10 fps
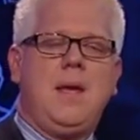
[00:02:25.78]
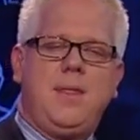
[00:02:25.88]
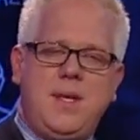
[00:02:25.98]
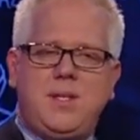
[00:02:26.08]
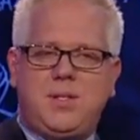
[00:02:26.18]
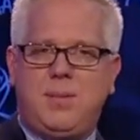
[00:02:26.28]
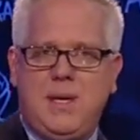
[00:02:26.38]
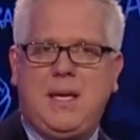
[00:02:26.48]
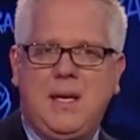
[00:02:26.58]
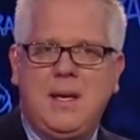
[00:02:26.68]
This, to
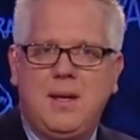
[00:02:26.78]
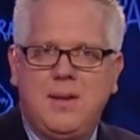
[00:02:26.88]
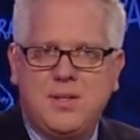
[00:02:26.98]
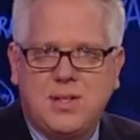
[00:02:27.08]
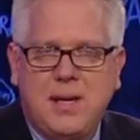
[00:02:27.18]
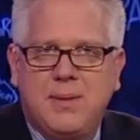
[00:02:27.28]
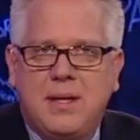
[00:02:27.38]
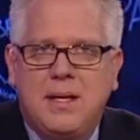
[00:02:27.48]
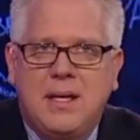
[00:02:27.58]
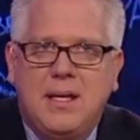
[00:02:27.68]
me, this statement